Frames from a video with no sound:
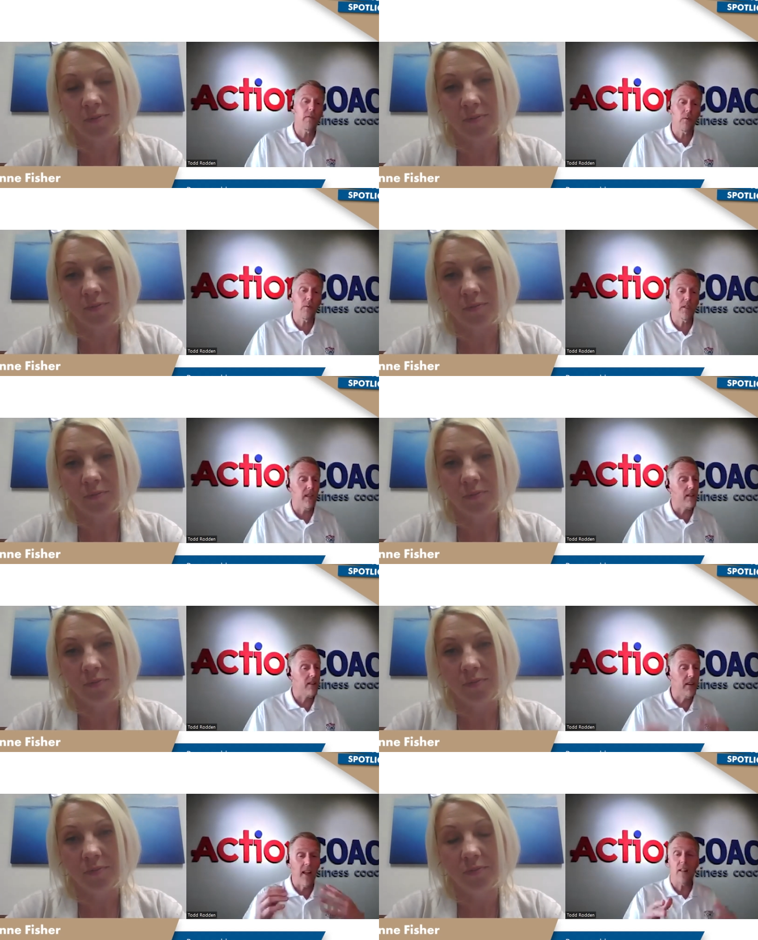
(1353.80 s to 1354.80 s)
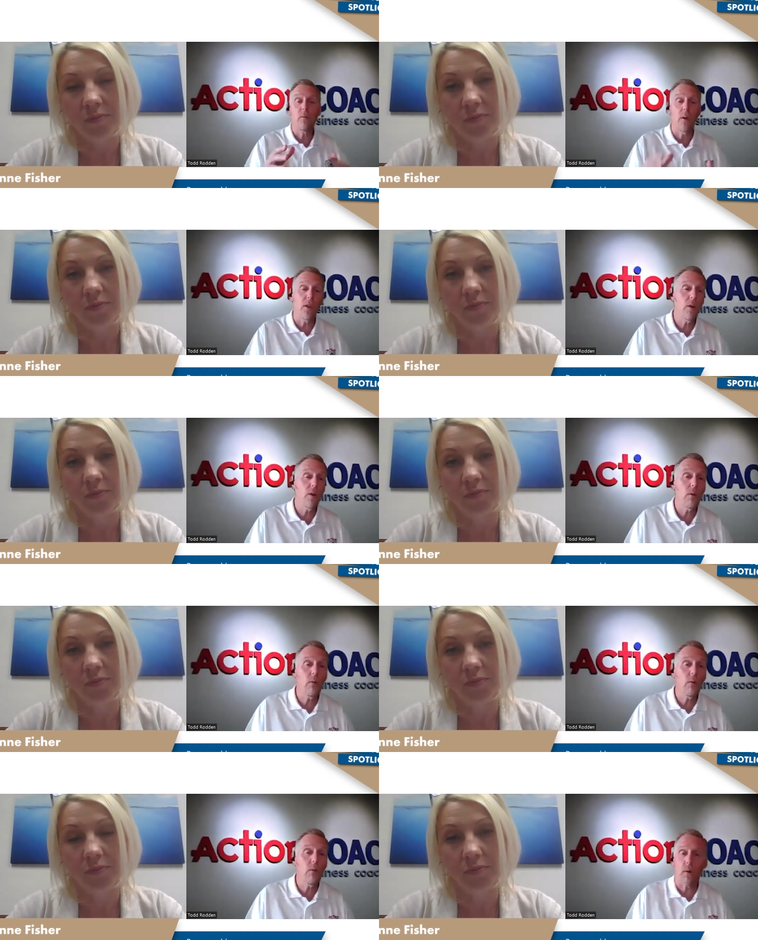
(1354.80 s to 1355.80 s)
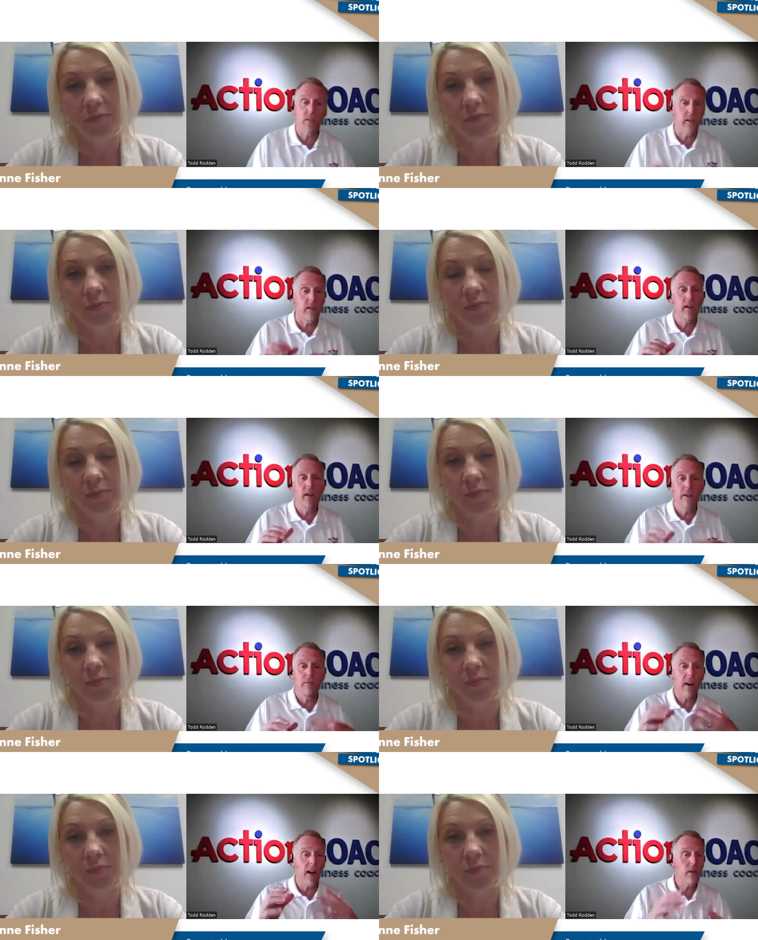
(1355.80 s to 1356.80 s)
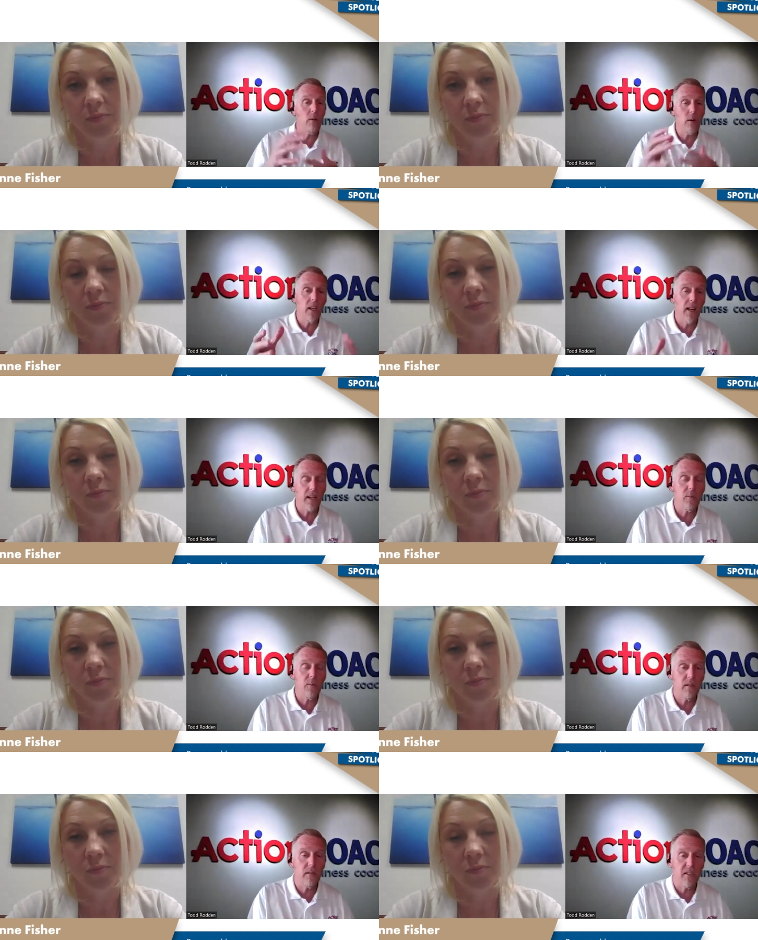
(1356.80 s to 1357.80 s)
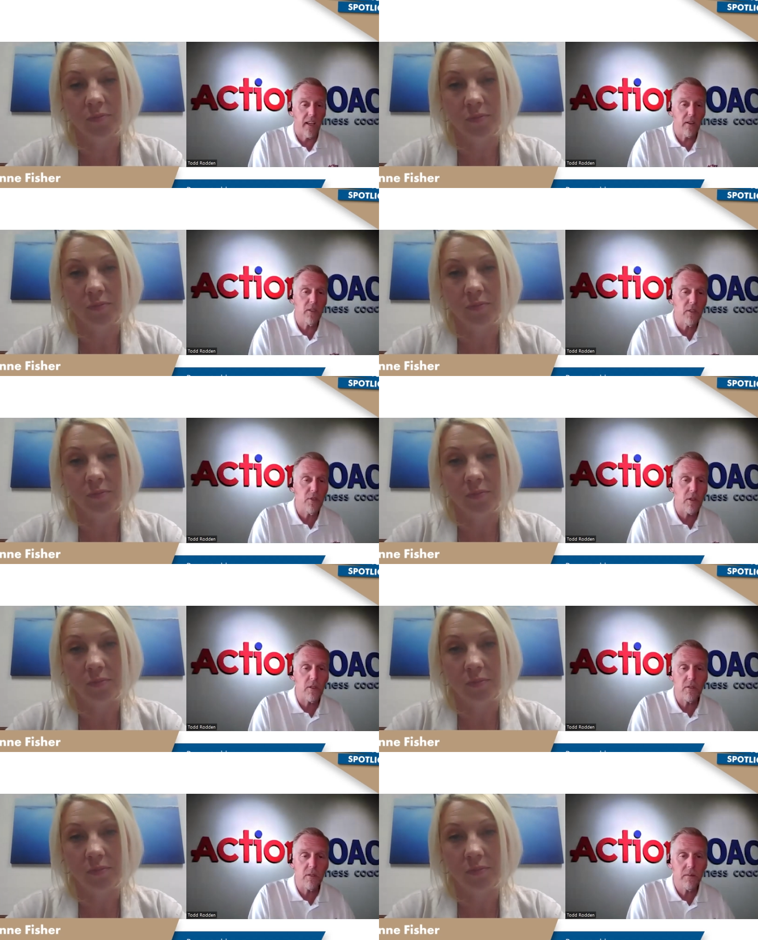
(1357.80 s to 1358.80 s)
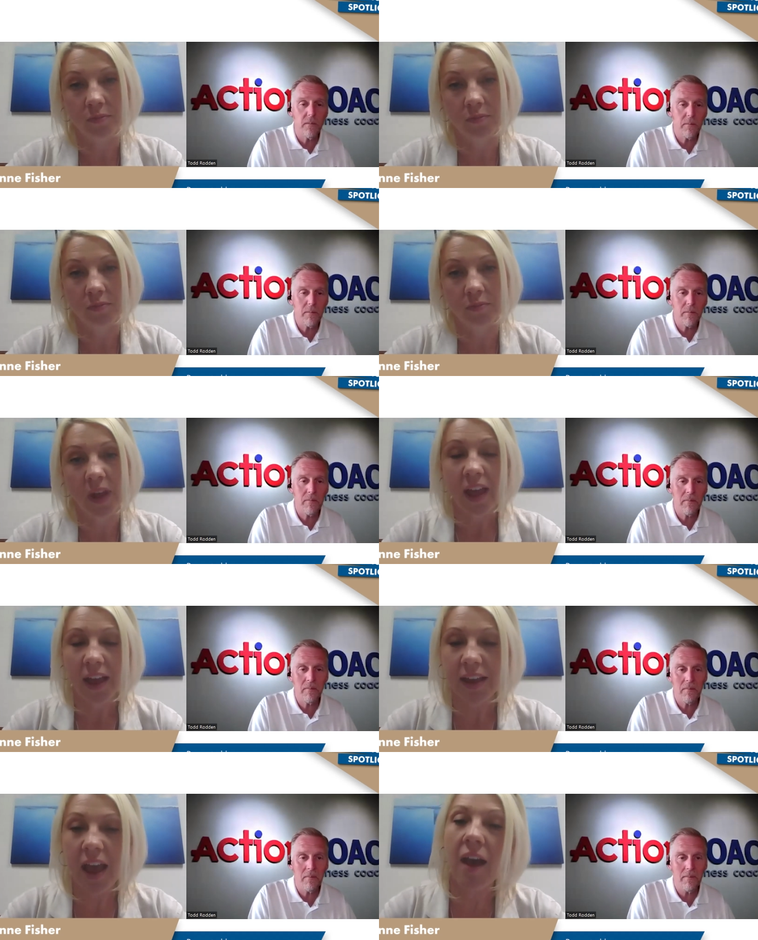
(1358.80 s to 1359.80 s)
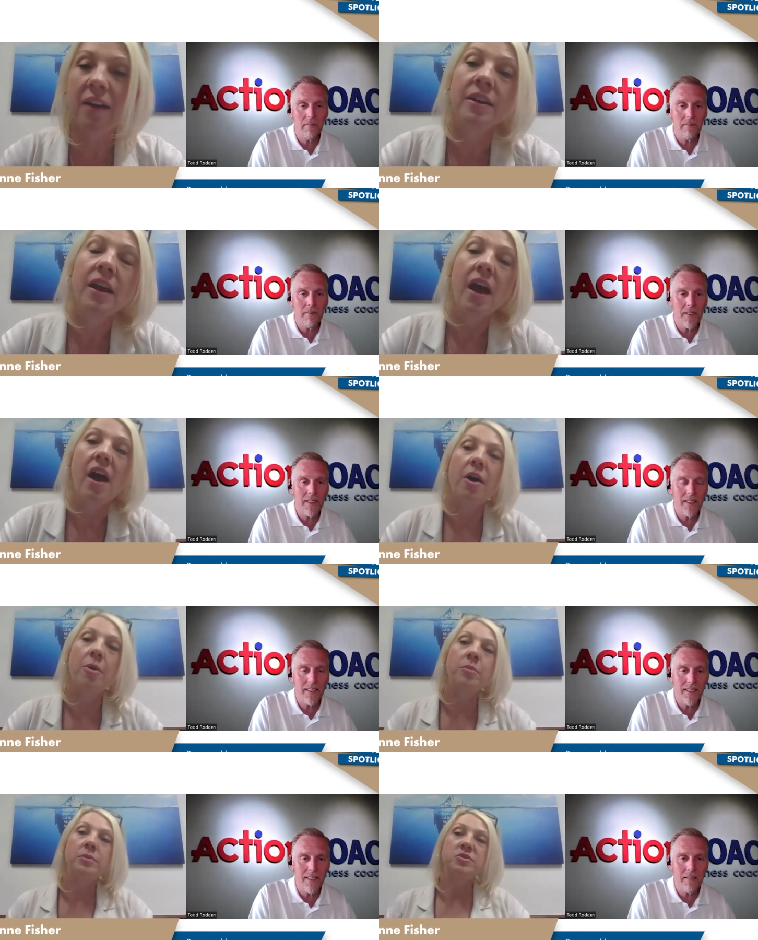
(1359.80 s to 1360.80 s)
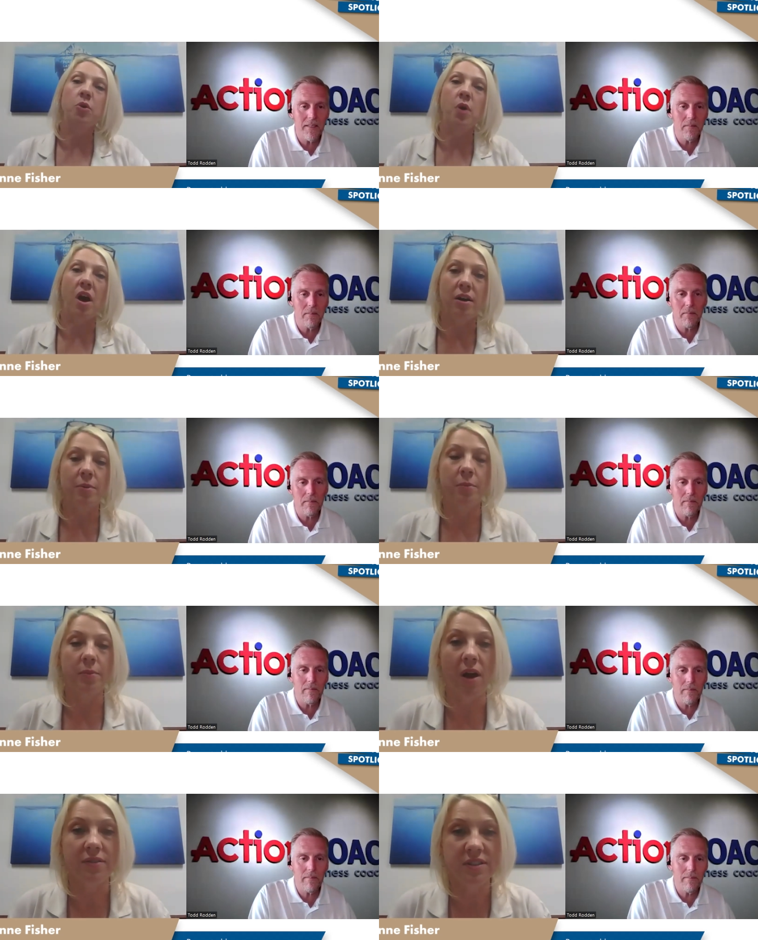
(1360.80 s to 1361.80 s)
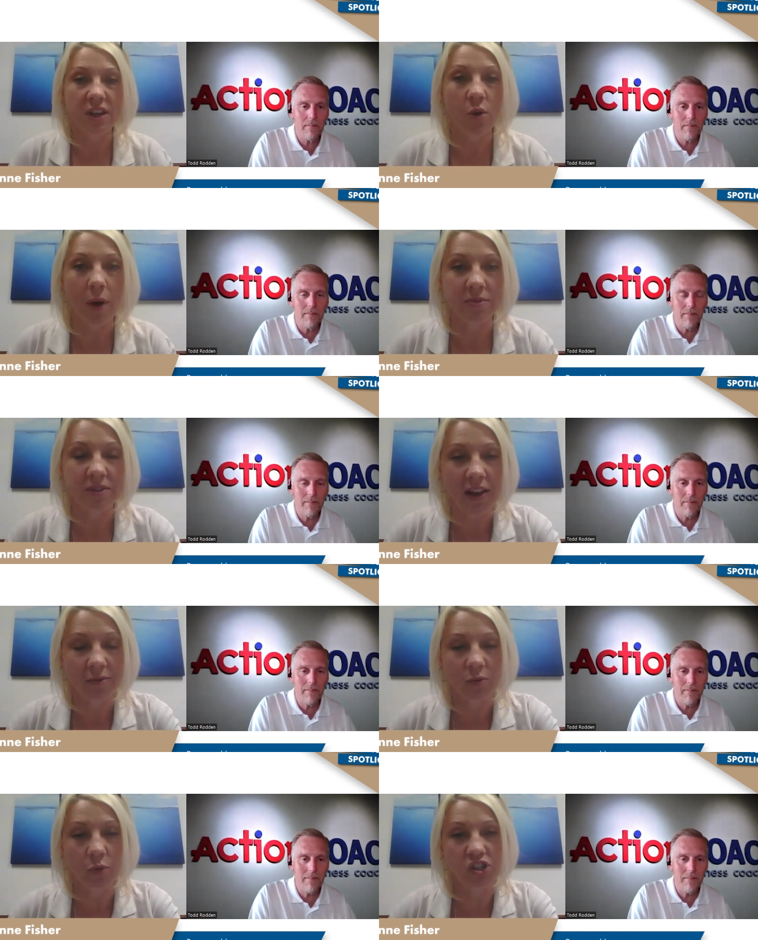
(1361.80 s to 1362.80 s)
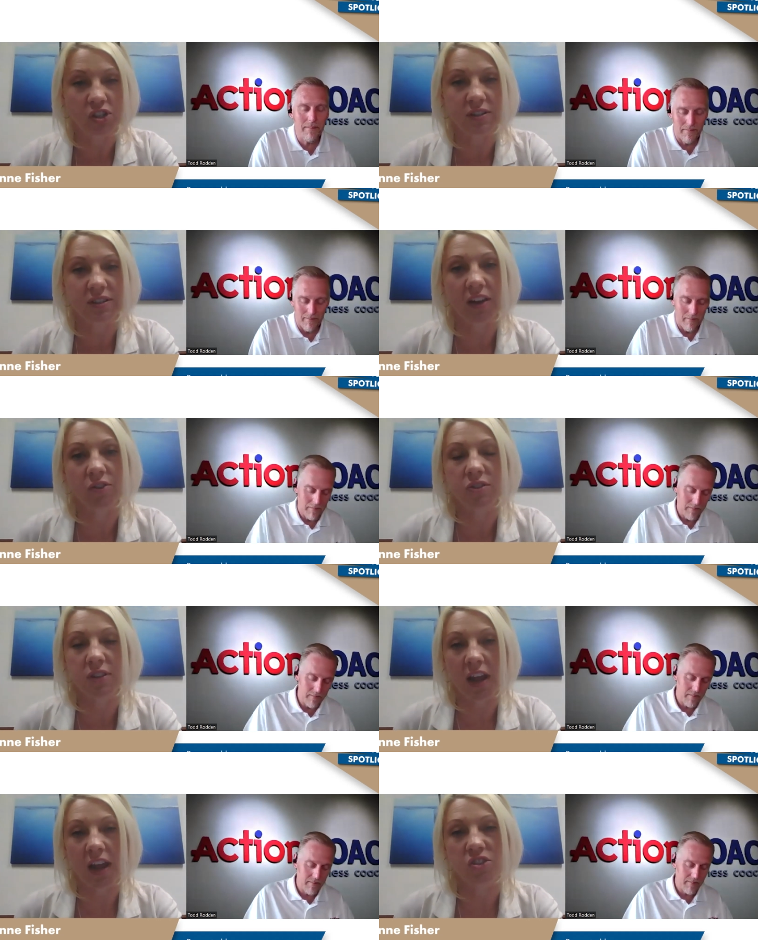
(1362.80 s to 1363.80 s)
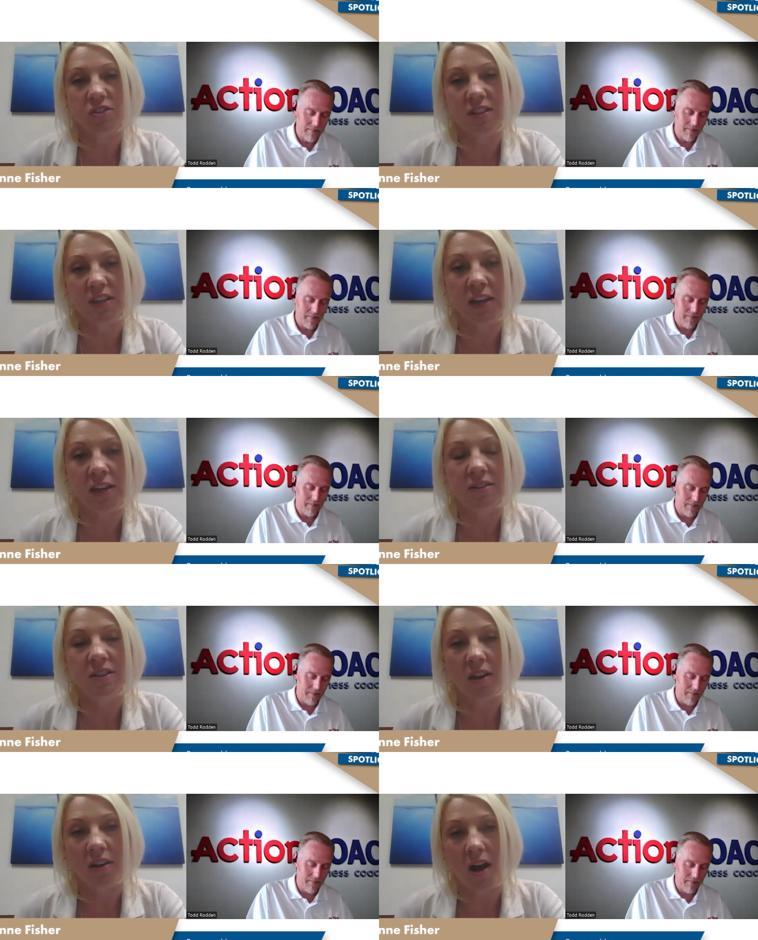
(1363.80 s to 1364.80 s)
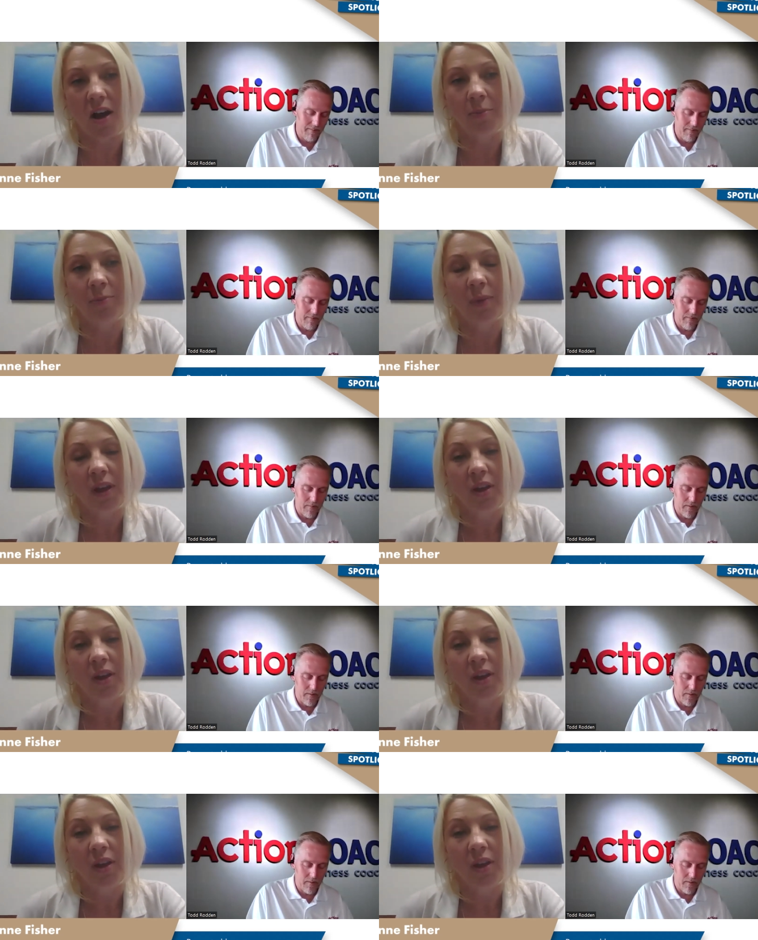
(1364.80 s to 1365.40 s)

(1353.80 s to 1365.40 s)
Speaker 1: folks to either connect with you or to follow and connect with Sanderson Insurance?
Speaker 2: Yeah. Um, so um, obviously our website, which is sandersonagency.com.